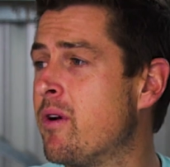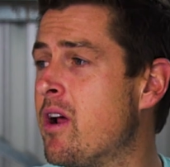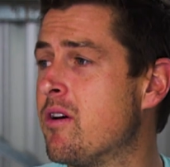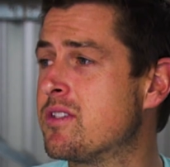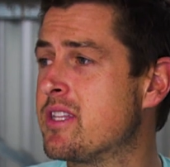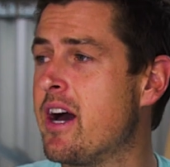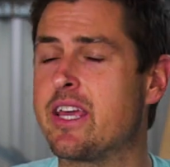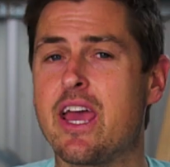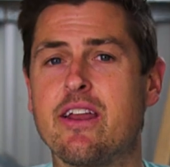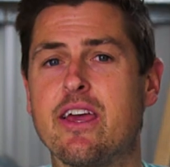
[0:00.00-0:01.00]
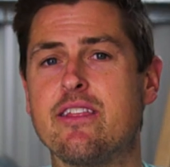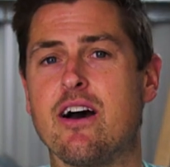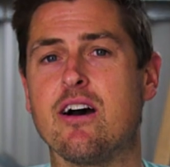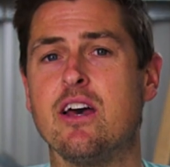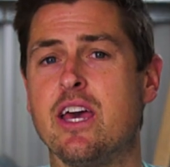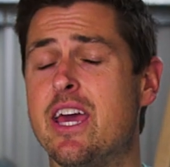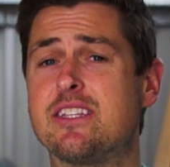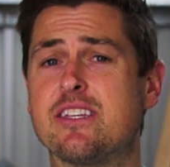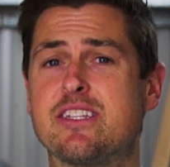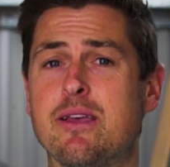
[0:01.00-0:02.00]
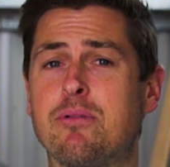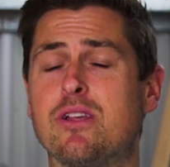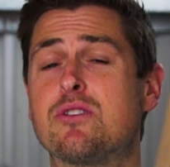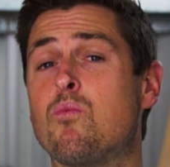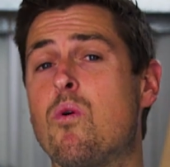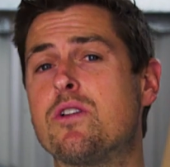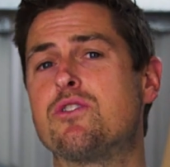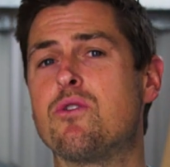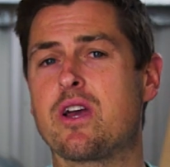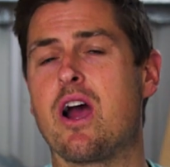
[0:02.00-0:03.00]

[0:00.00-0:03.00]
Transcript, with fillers: when I was starting out either. It's as simple as what's your